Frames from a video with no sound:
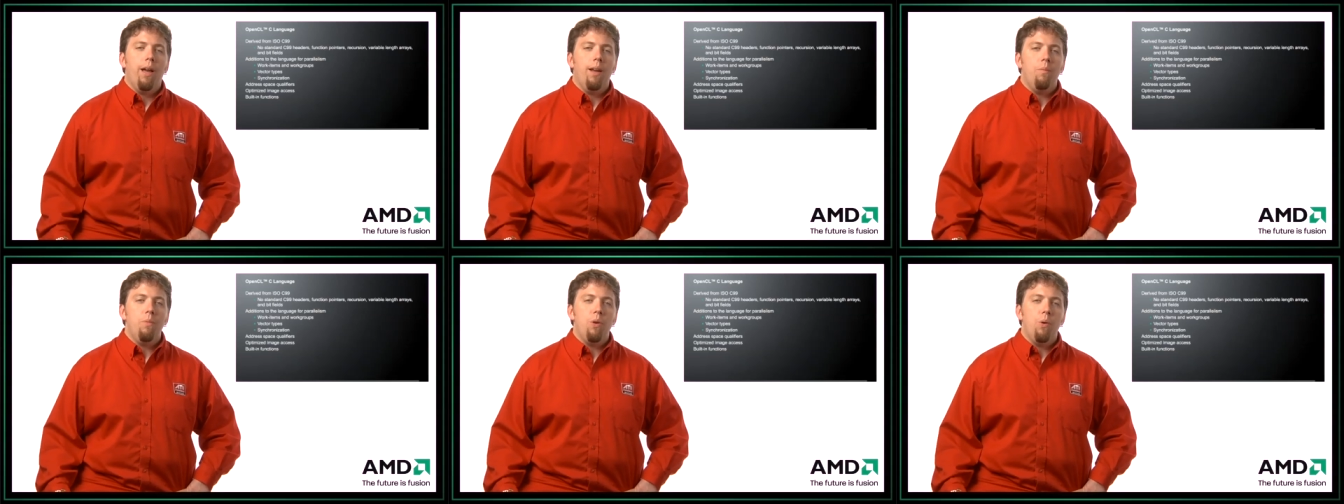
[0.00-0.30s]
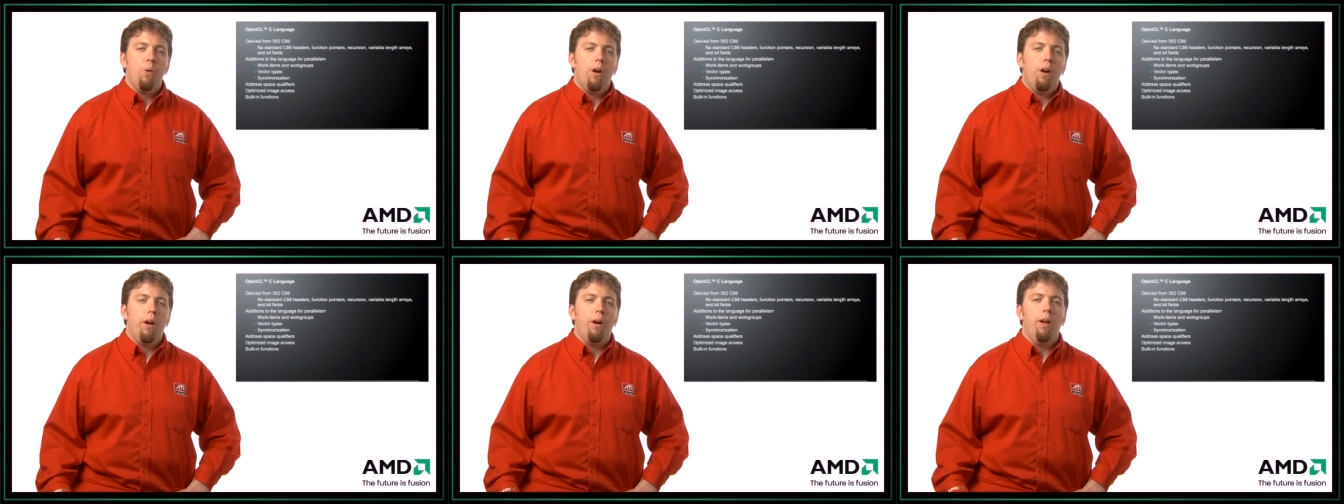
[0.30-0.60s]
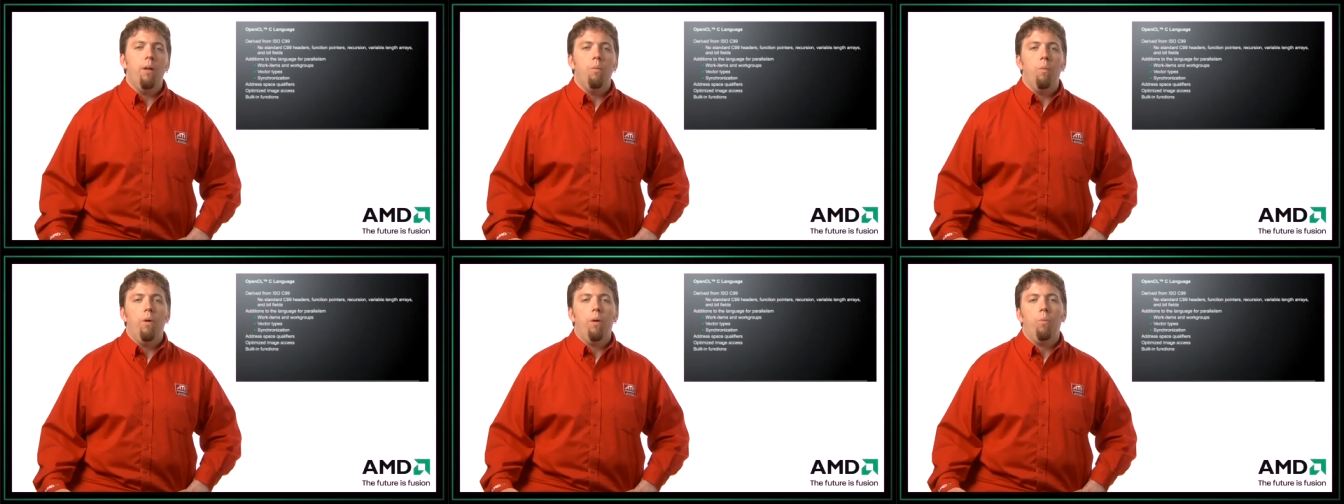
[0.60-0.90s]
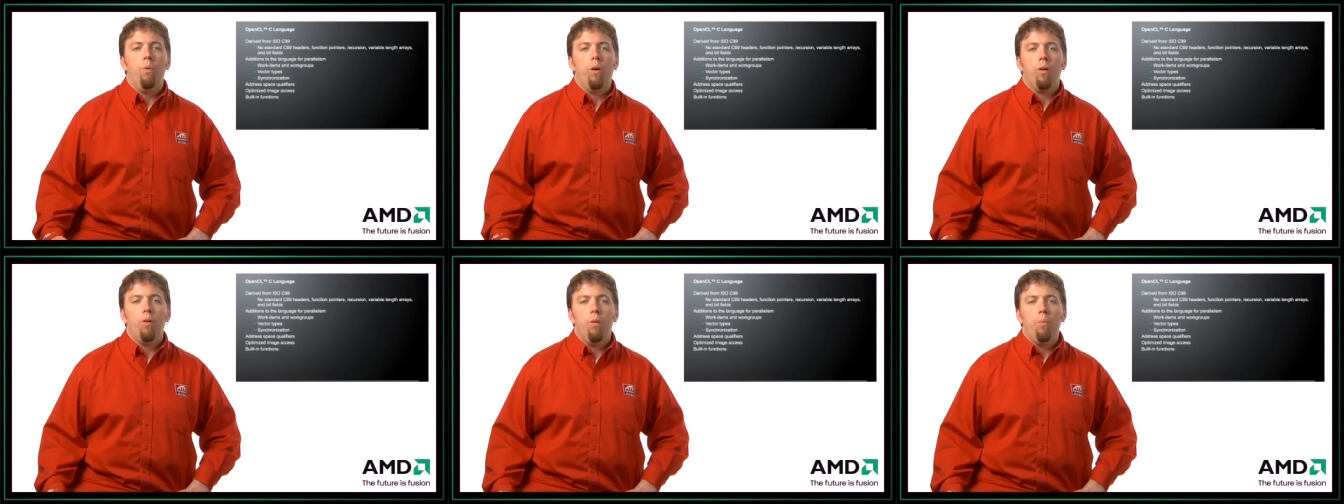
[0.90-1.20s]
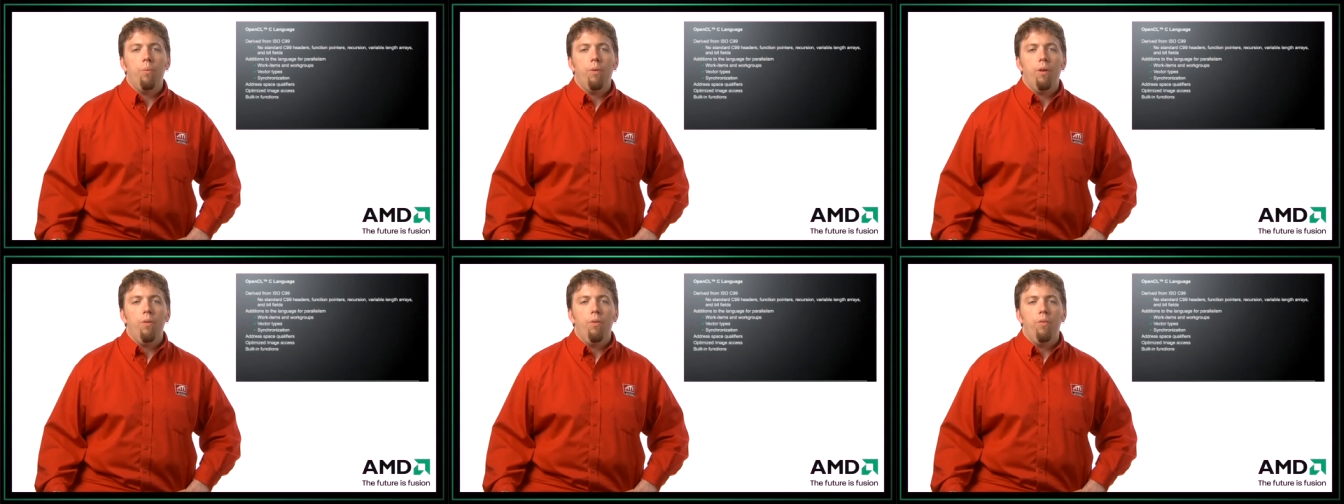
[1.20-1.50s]
item you are and what work
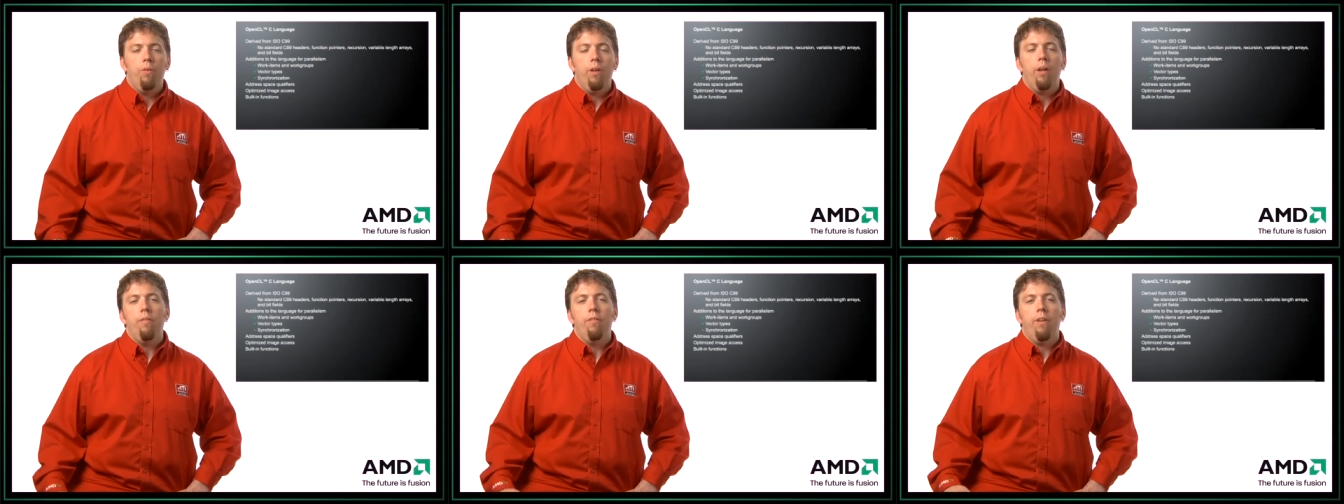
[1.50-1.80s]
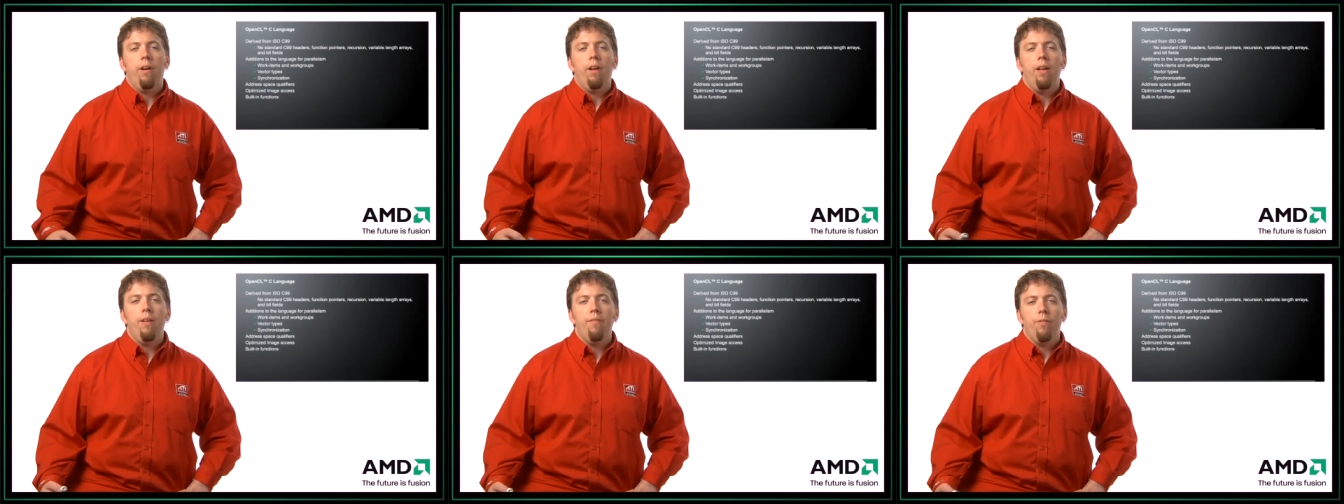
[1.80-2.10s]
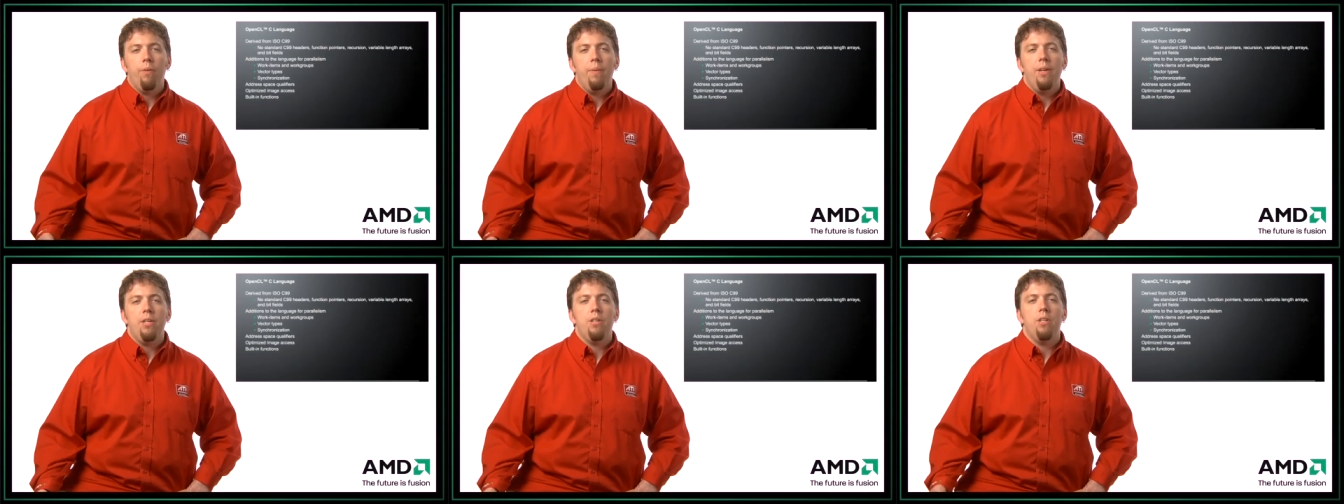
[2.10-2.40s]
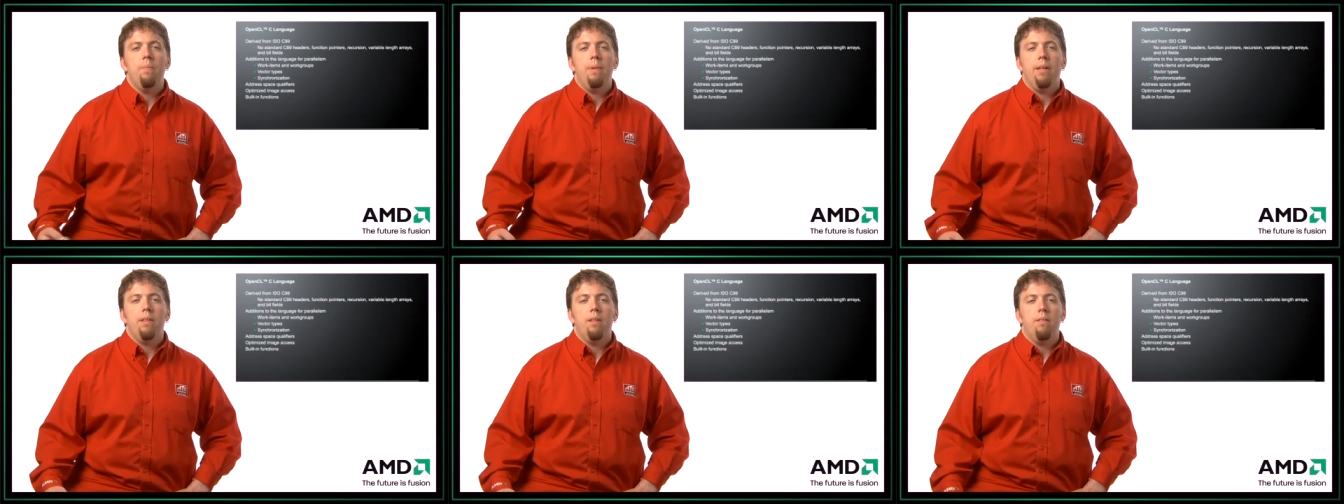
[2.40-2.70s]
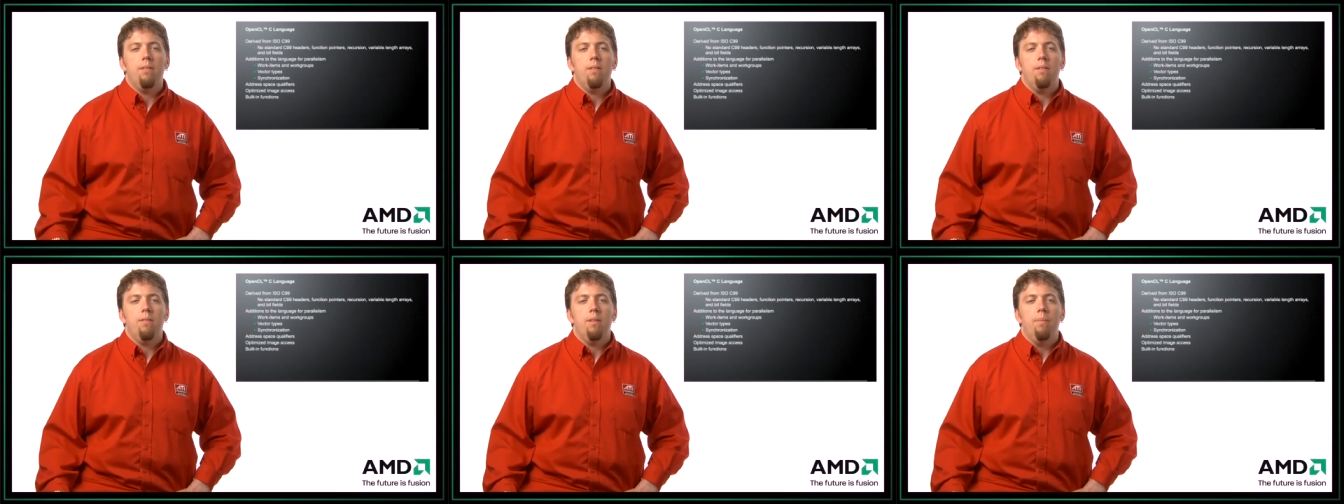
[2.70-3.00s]
group you're using and very information about
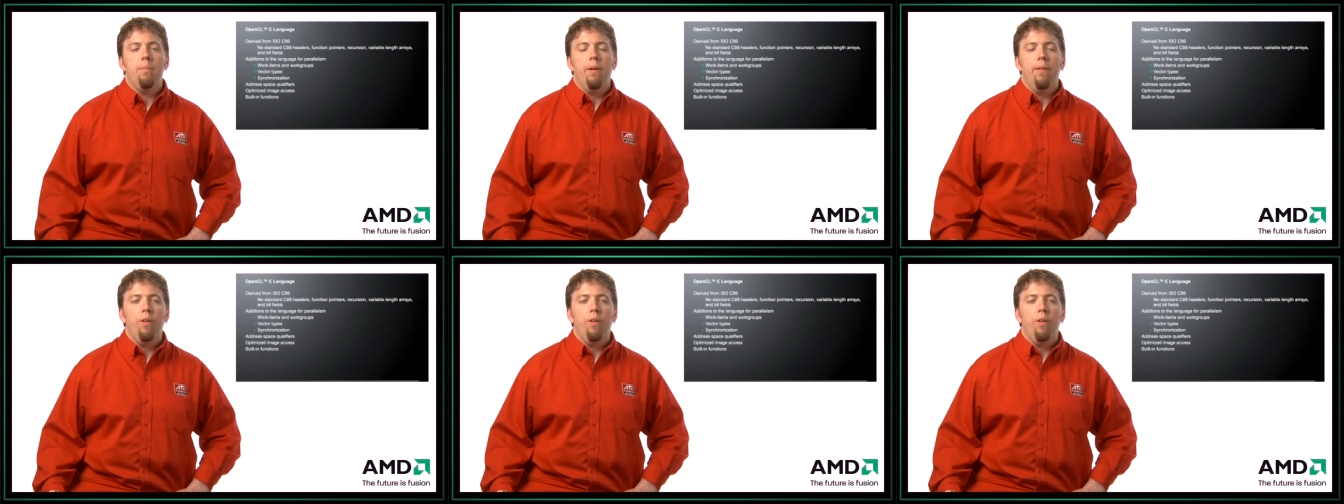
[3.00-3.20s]
the system.